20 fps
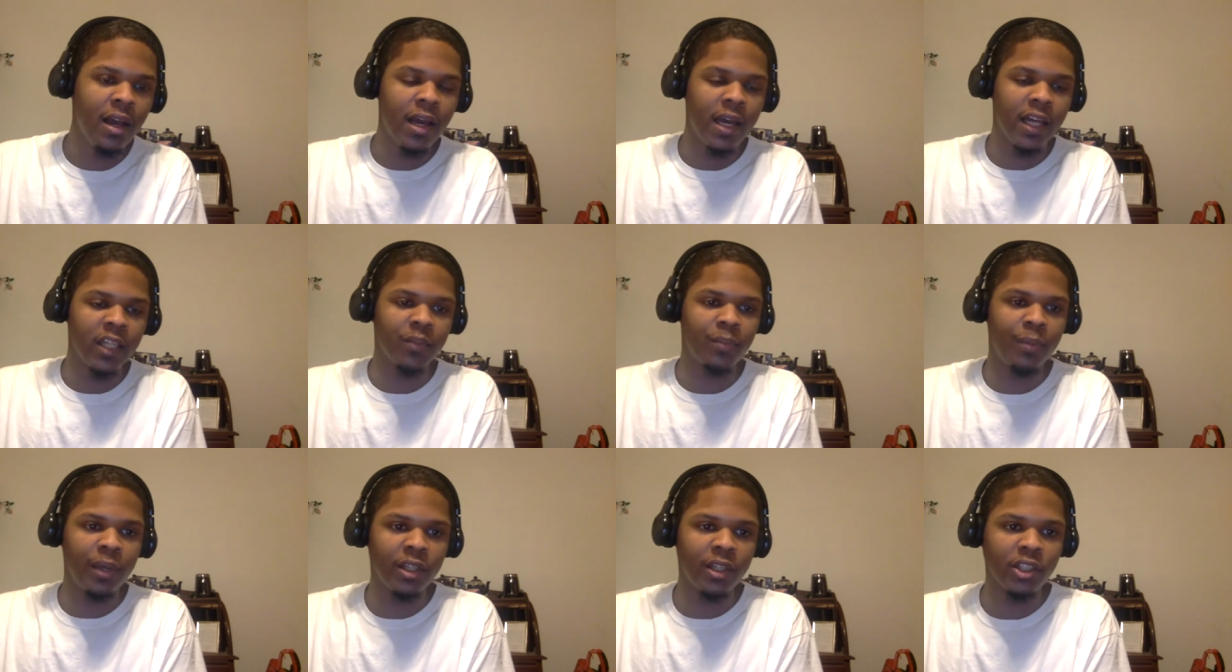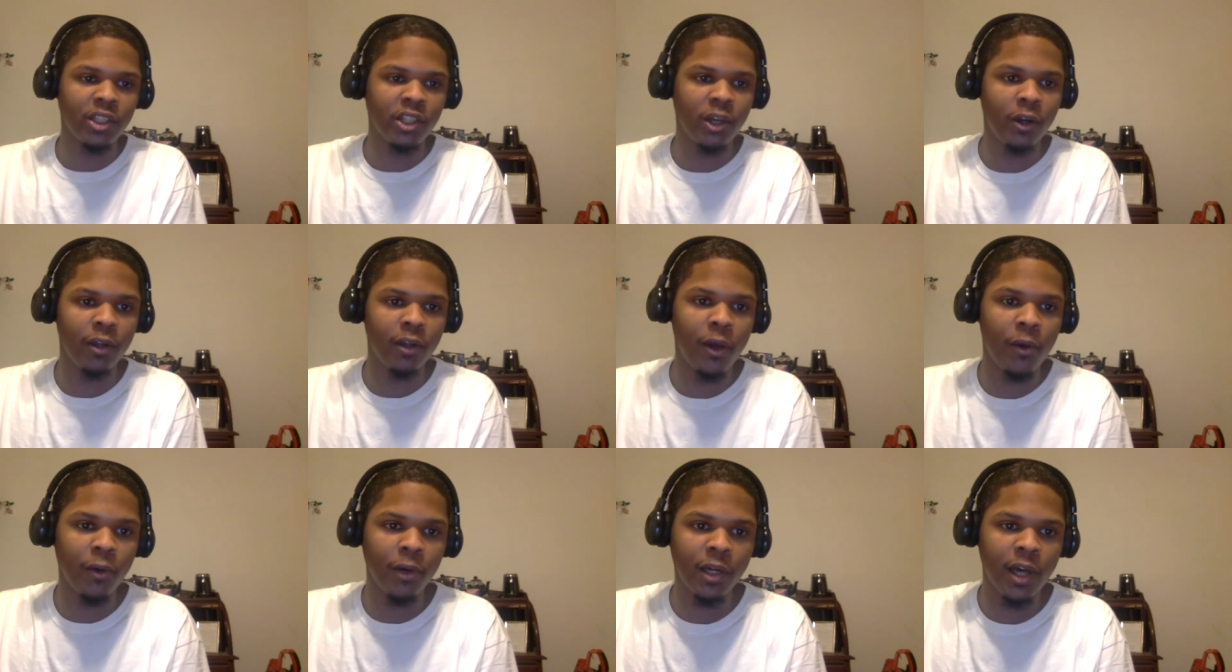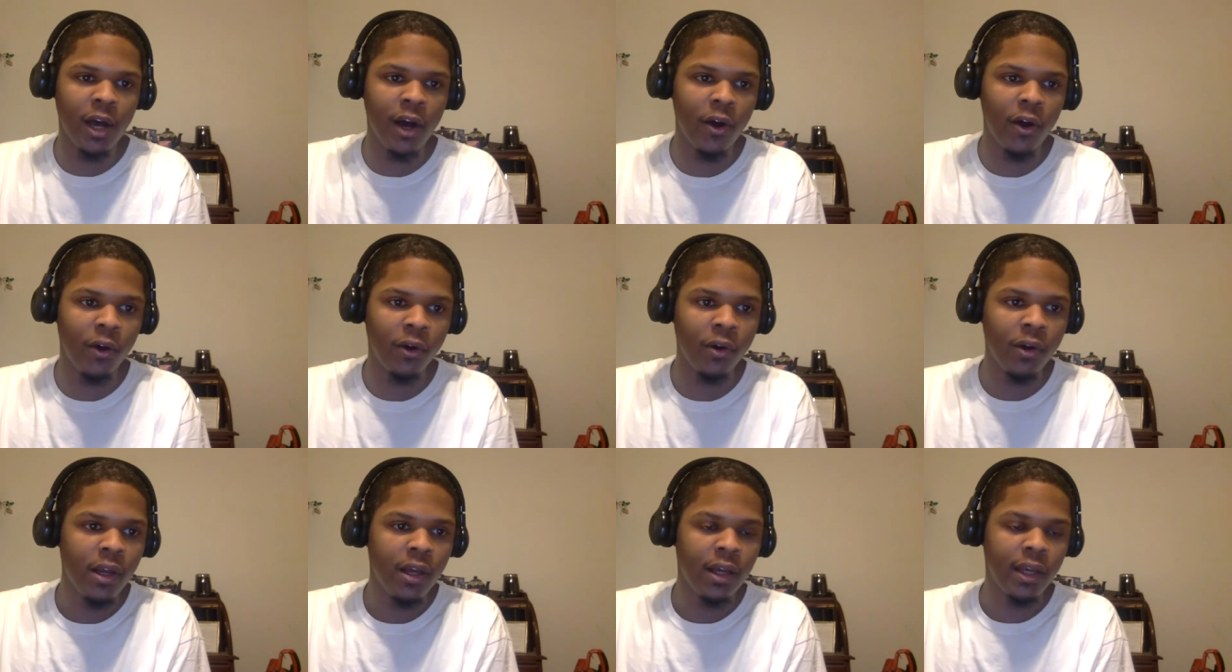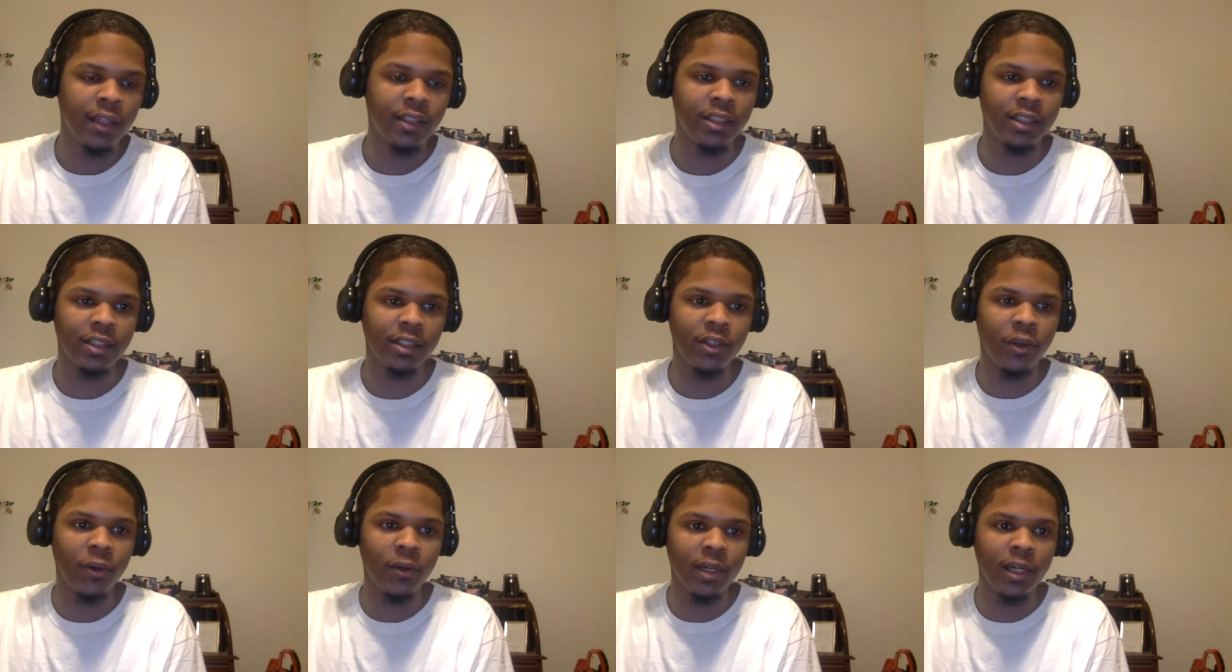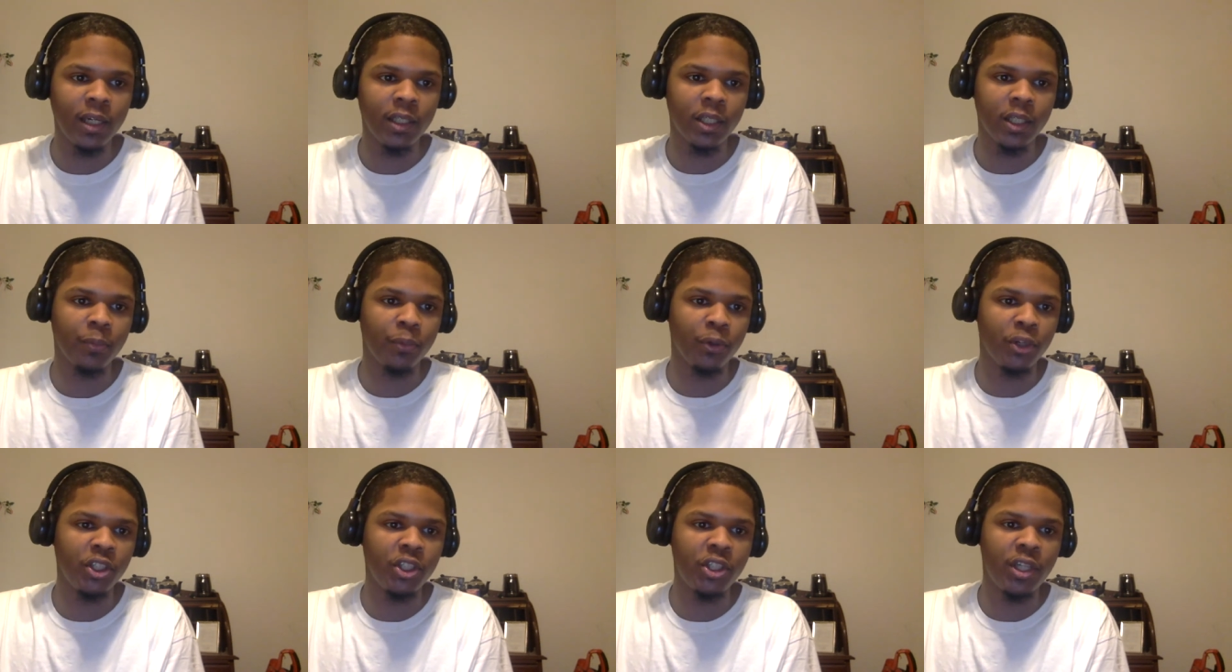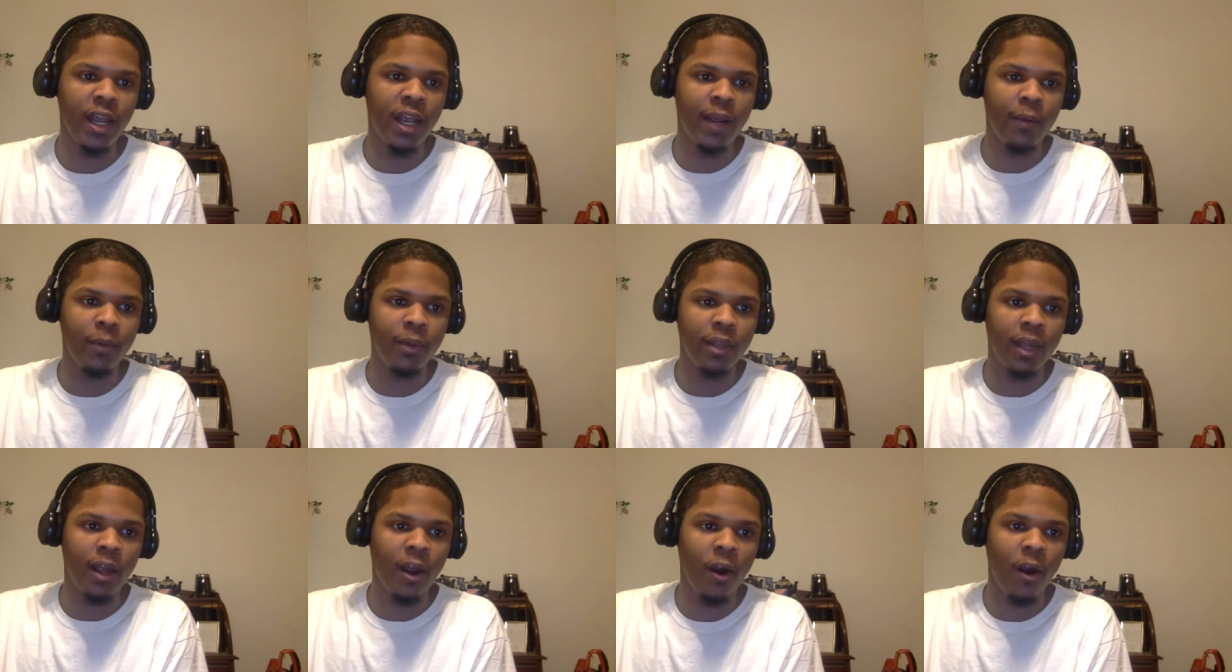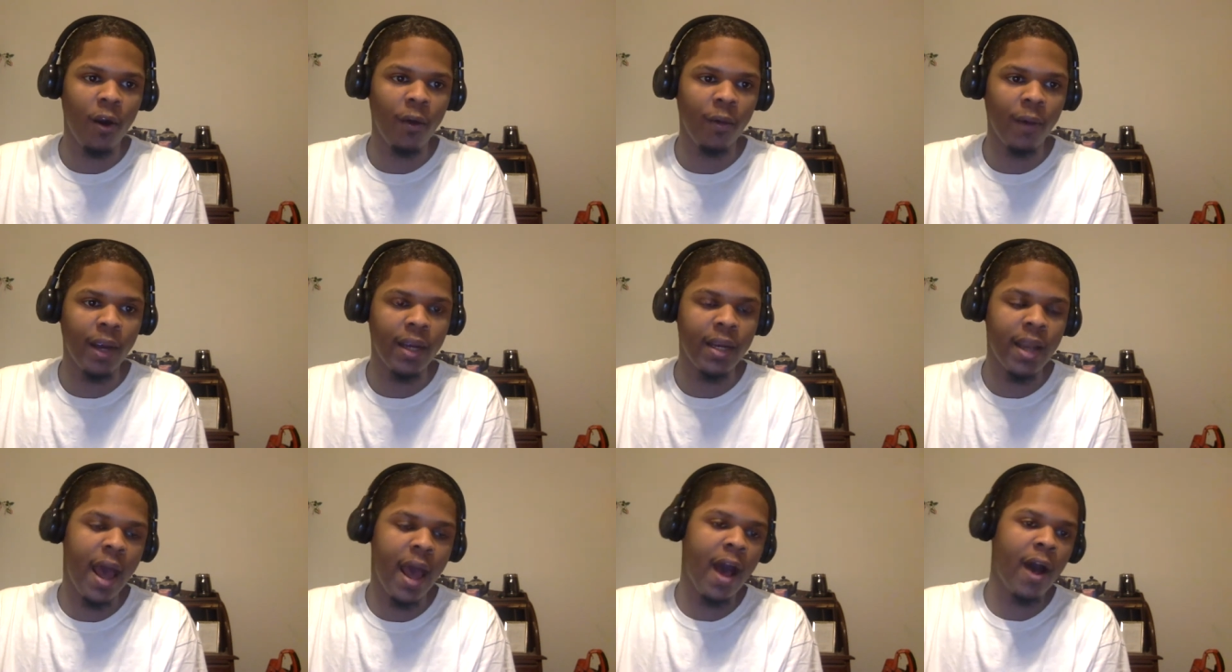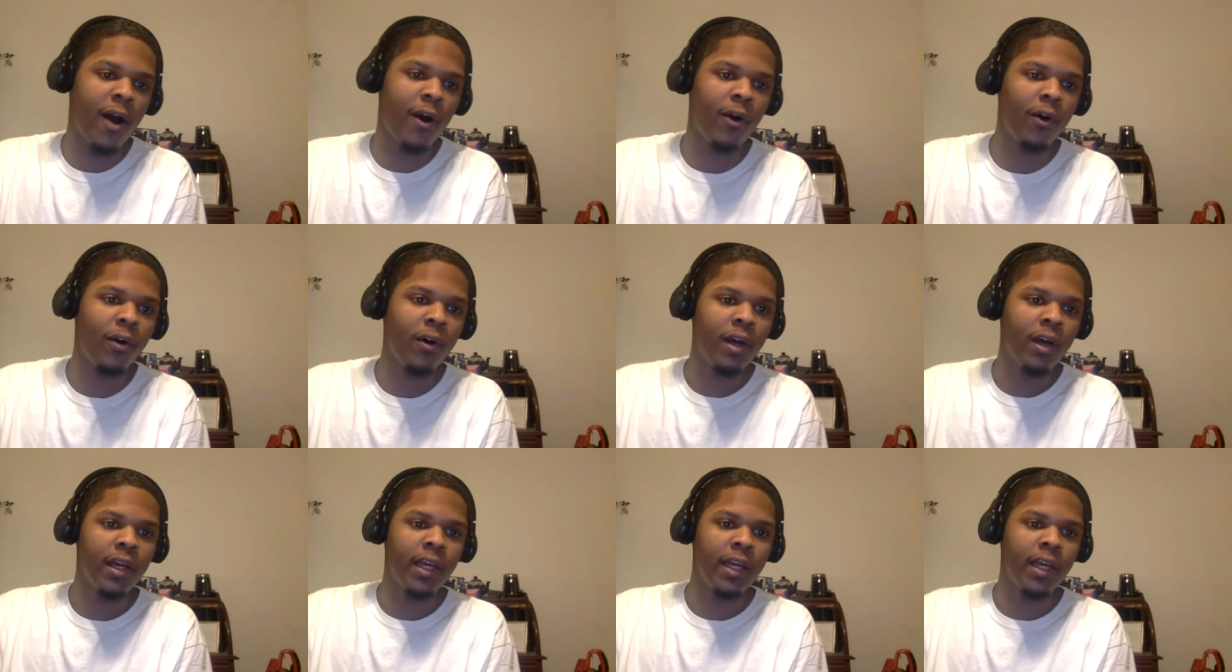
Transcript: It's been so long ago. It's just so good to appreciate what they are right now,